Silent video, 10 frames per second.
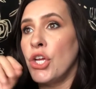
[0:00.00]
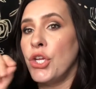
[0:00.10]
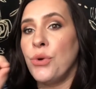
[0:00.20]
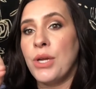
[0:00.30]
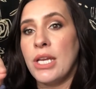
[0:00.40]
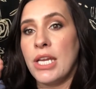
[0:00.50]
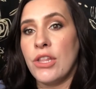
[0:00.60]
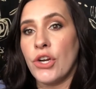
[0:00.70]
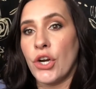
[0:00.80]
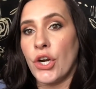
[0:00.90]
you can
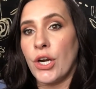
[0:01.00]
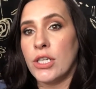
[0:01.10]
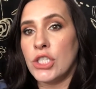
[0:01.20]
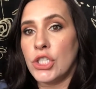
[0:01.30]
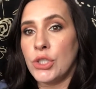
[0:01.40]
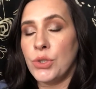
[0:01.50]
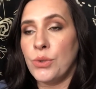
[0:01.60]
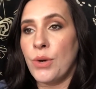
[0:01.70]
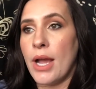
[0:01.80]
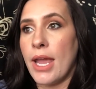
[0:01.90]
either
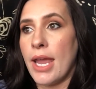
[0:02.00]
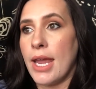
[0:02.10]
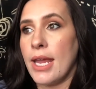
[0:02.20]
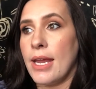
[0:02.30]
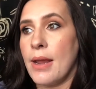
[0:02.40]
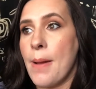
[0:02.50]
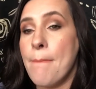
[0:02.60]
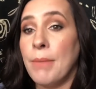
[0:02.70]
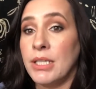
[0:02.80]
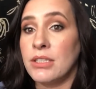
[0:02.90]
do a
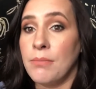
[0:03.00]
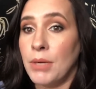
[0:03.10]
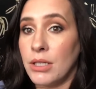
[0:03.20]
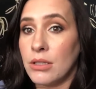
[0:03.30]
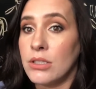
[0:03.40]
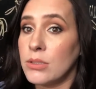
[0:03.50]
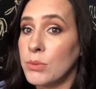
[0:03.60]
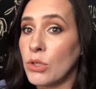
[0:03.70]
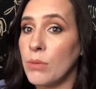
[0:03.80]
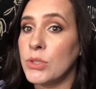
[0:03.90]
month-to-month -month
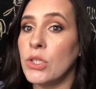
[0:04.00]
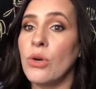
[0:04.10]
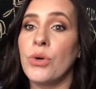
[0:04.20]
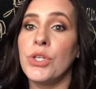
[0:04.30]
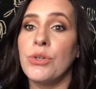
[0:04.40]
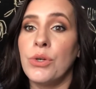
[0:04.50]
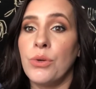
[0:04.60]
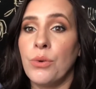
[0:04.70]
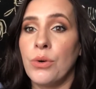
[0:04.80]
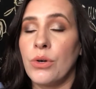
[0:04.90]
subscription or you
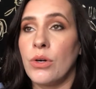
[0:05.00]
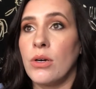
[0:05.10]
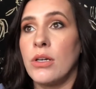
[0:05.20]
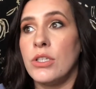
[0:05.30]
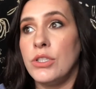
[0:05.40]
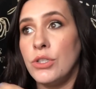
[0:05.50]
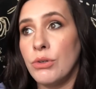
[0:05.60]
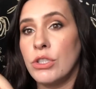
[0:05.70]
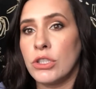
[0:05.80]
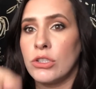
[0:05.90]
can order
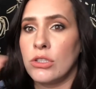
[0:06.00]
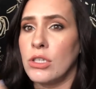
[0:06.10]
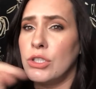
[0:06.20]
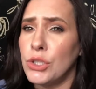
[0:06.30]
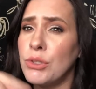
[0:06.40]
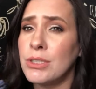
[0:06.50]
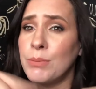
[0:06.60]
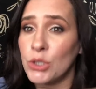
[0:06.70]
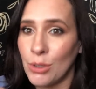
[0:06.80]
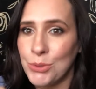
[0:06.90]
do do a
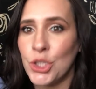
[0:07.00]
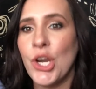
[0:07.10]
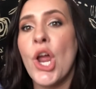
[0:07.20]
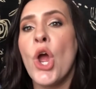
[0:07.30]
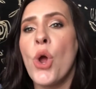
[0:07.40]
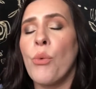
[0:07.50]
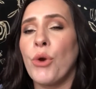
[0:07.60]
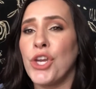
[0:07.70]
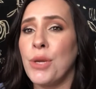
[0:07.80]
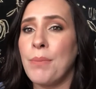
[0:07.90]
subscription
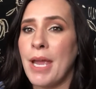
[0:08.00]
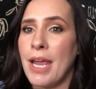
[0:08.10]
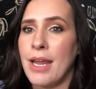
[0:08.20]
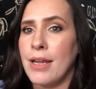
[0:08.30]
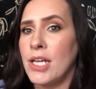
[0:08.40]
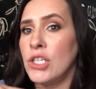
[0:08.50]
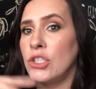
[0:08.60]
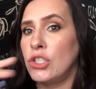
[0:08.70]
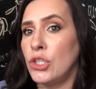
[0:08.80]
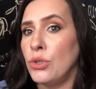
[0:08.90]
where you pay
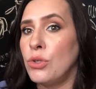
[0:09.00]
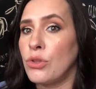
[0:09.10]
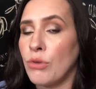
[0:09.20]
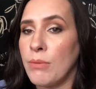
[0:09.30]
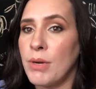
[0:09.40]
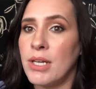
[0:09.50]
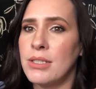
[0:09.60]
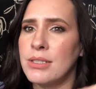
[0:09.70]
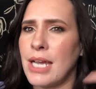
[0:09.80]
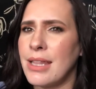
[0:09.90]
two to three
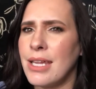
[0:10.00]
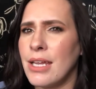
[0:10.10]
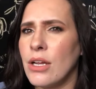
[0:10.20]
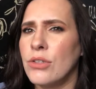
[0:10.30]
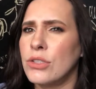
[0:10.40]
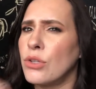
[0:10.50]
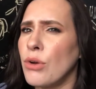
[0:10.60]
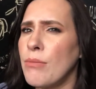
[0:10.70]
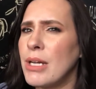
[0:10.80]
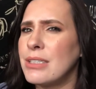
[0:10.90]
months. I think it goes
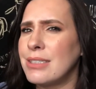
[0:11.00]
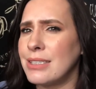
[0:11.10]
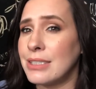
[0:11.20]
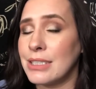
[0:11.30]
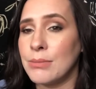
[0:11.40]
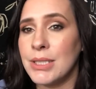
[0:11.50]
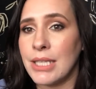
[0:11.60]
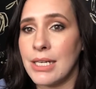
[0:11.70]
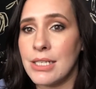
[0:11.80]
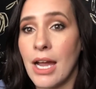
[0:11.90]
three months to six
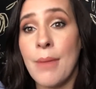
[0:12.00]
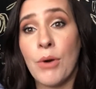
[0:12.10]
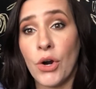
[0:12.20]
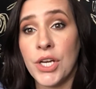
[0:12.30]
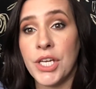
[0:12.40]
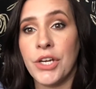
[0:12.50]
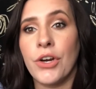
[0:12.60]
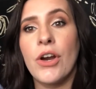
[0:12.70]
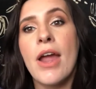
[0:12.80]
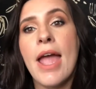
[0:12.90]
months at a time or a
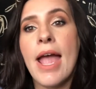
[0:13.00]
year,